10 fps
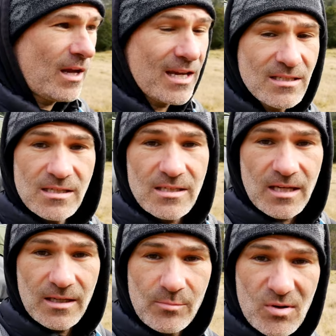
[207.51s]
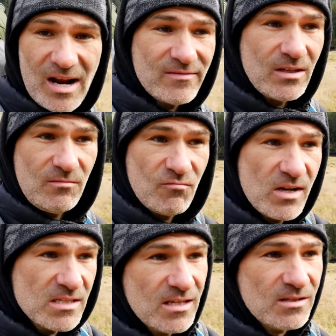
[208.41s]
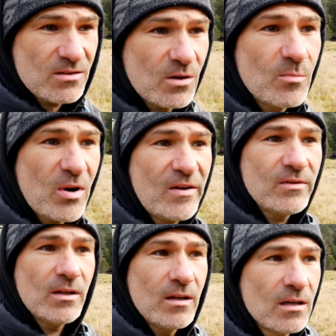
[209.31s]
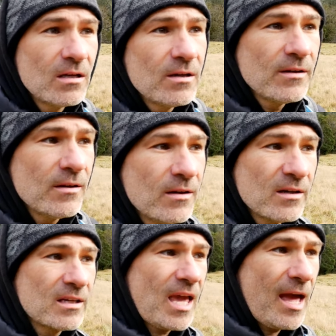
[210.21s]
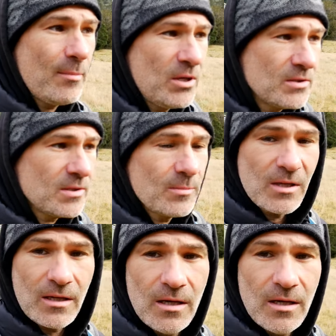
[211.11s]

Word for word: I guess it's like a private residence or a private cabin or something.